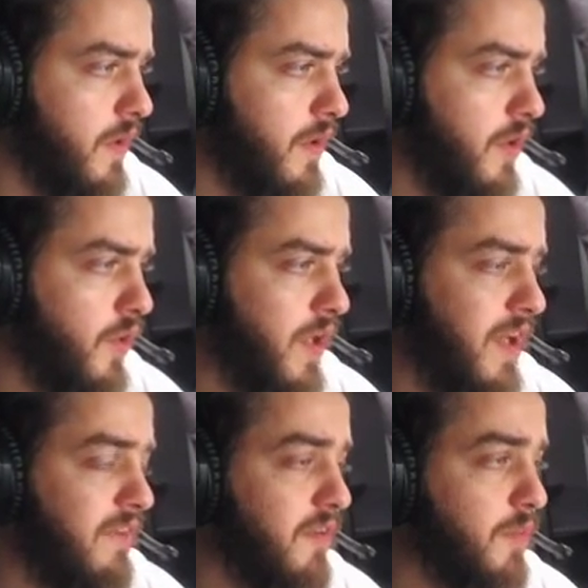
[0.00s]
You can
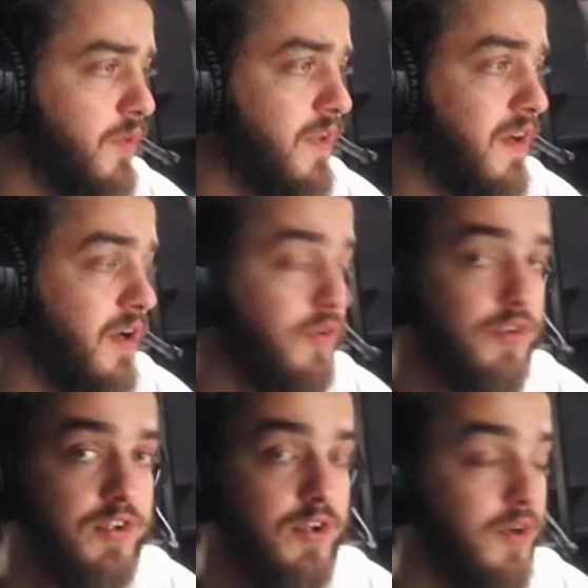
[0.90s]
even put the
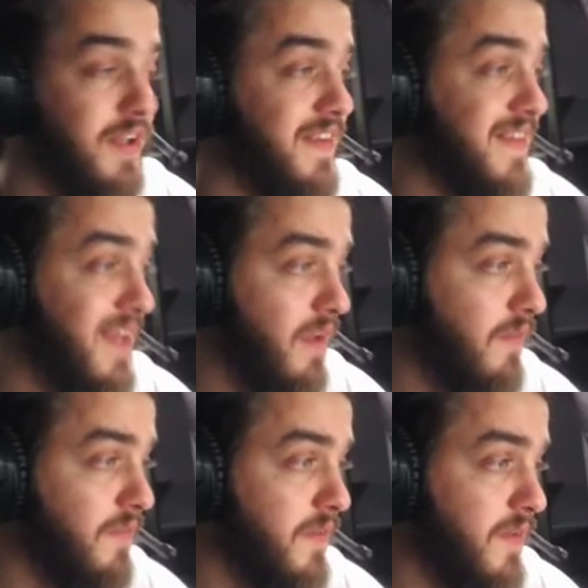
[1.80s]
counter on
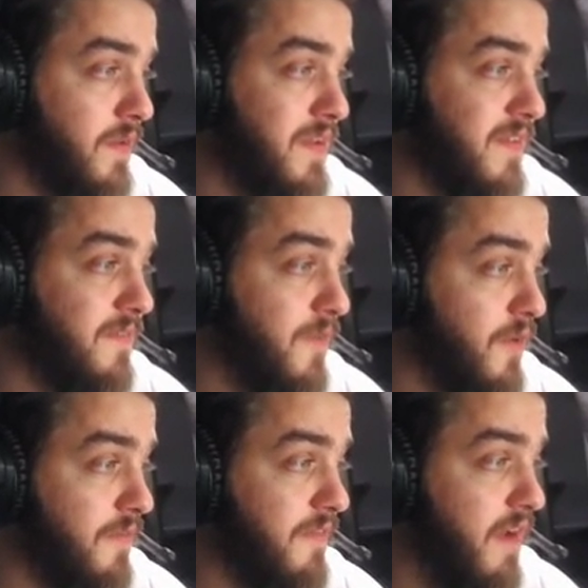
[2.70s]
itself, so it's a
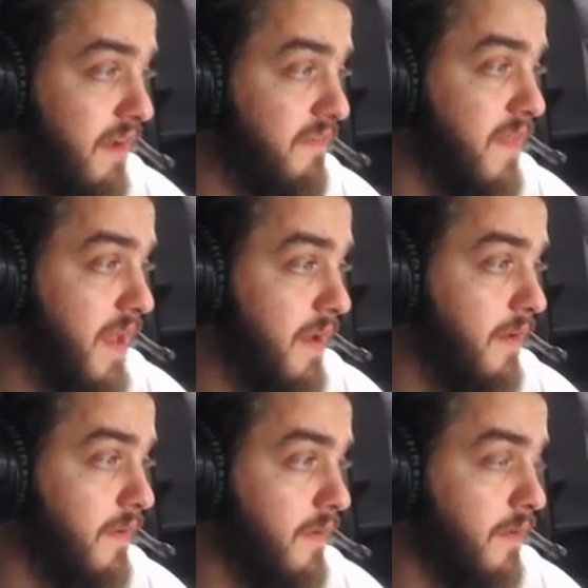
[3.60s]
4/5 then,
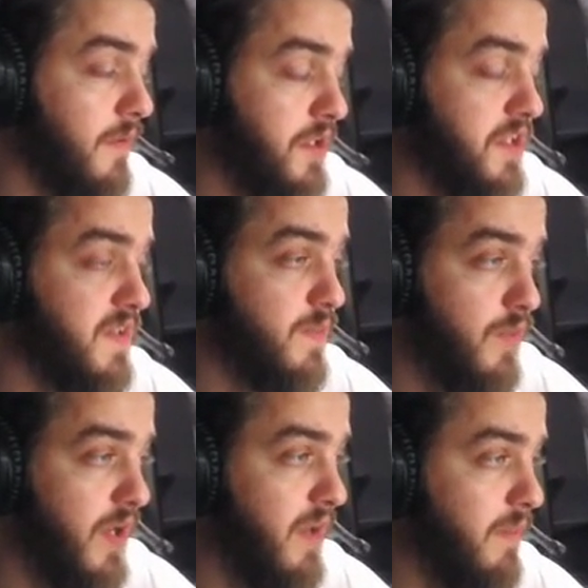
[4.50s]
which is
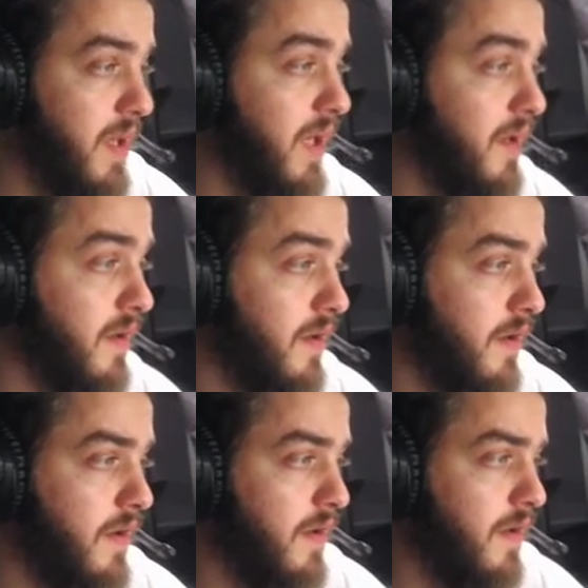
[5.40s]
pretty big.
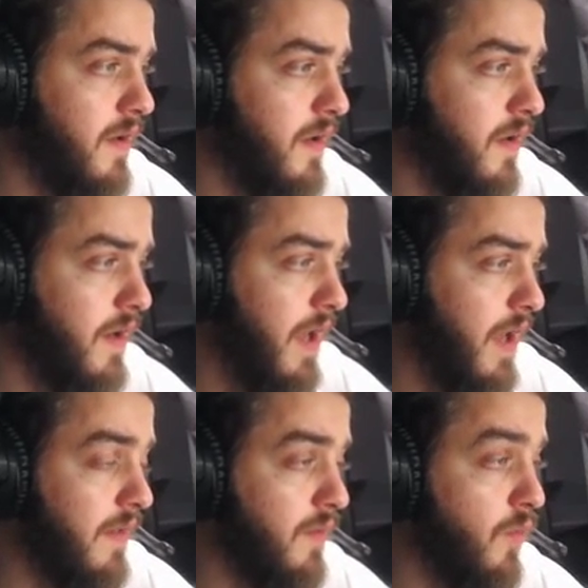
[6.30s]

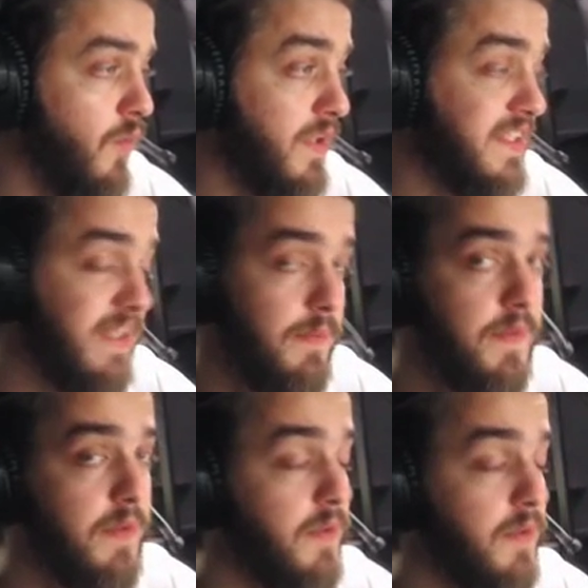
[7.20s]
And when
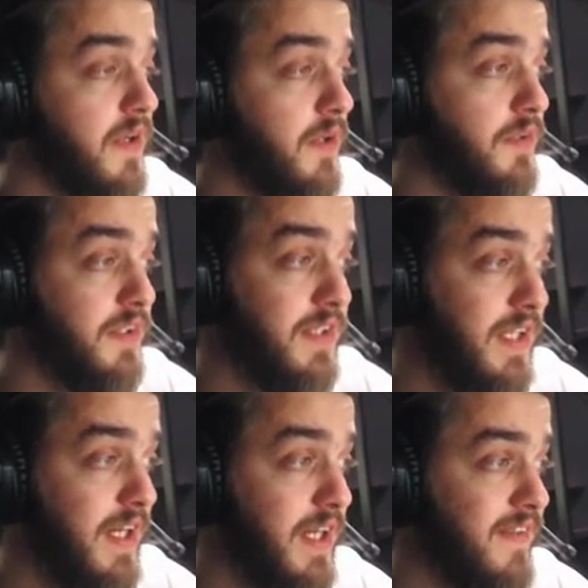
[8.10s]
something with a counter
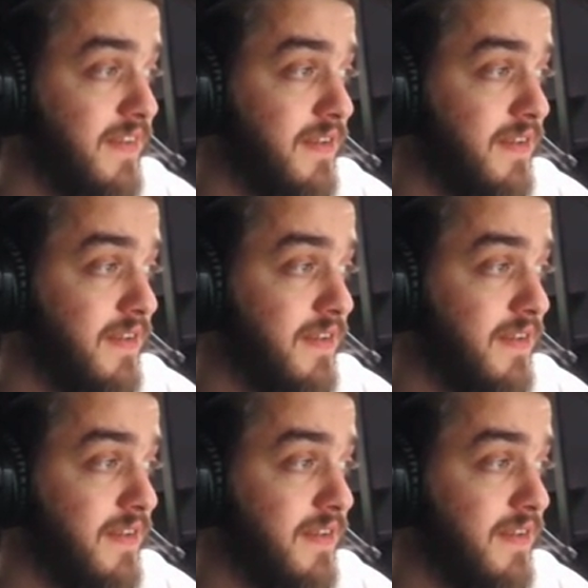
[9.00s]
dies,